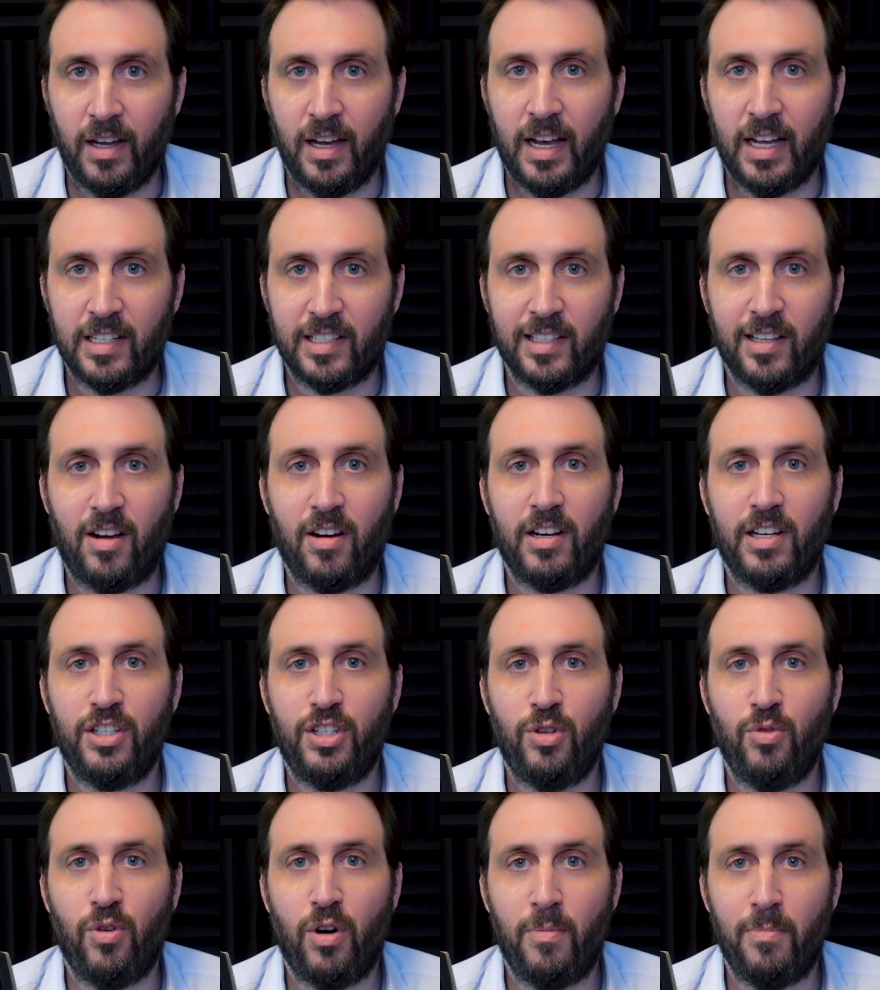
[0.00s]
As long as
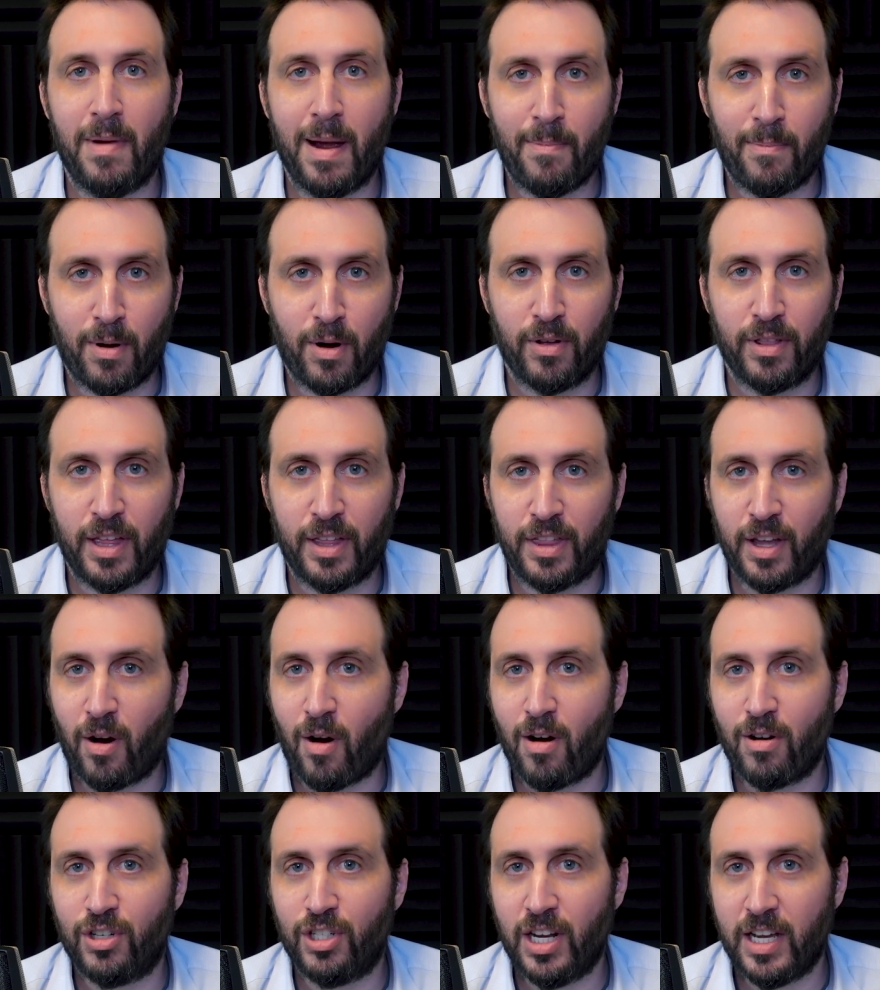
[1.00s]
you remember that there
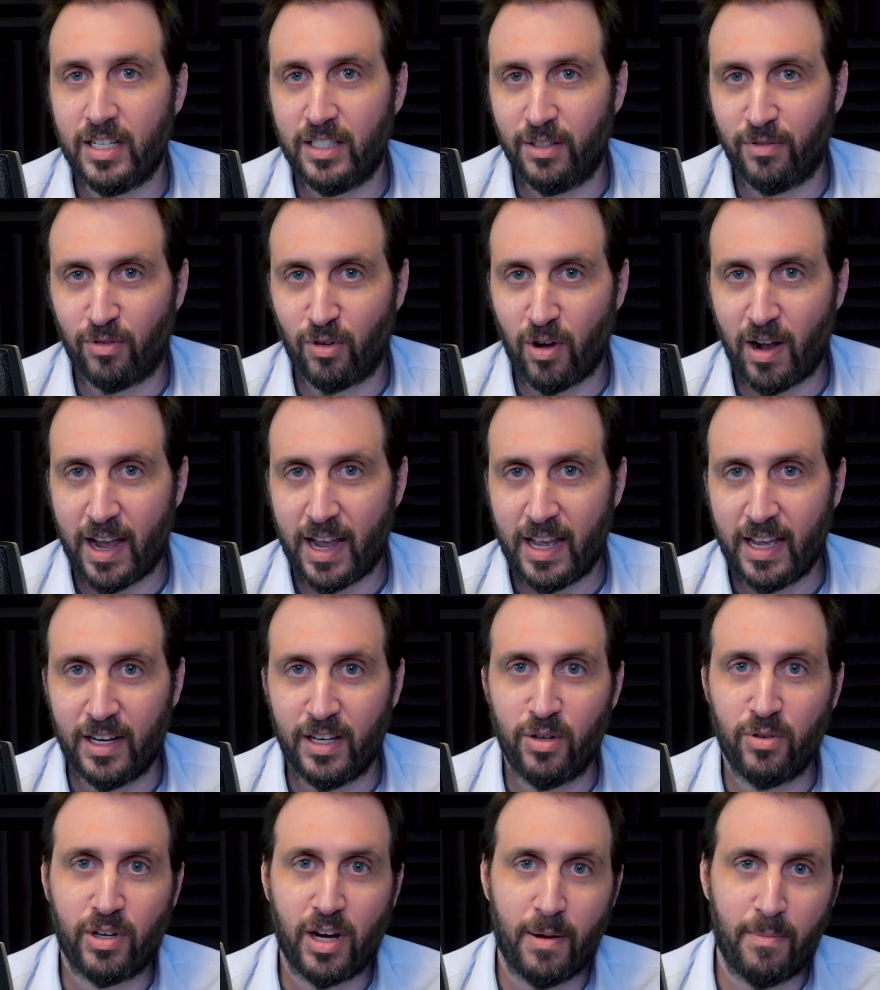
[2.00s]
are shades of gray and
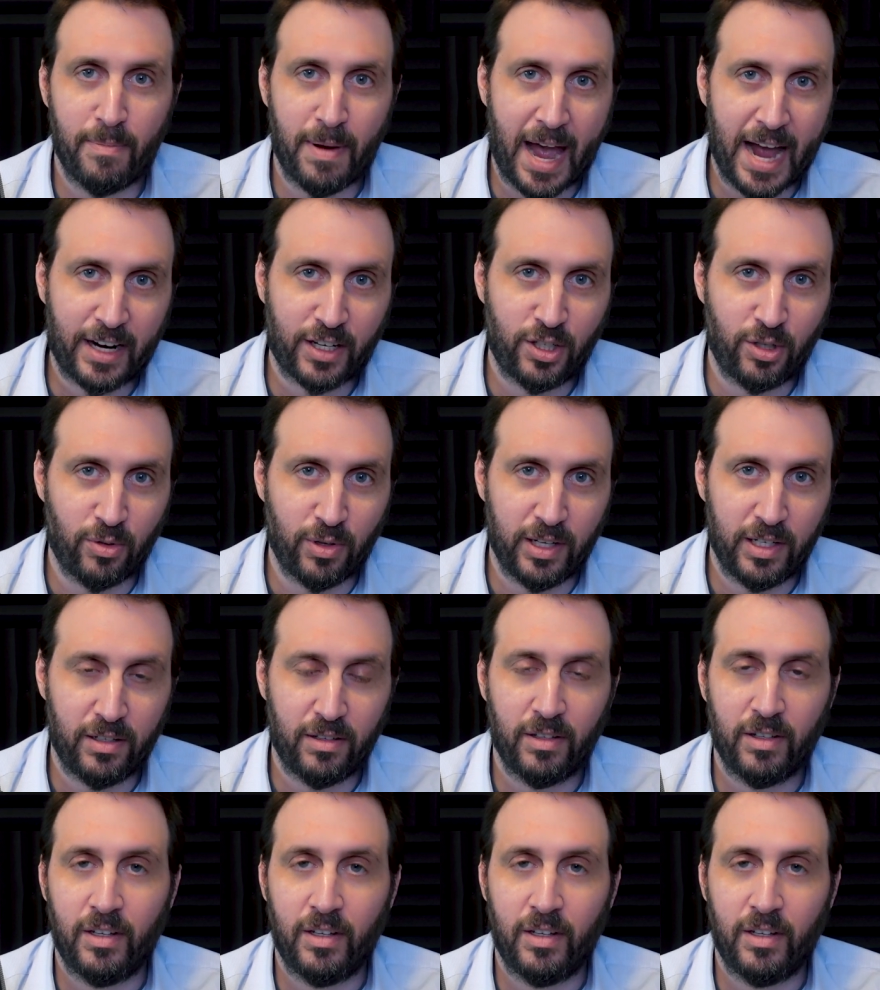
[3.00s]
you come back to it,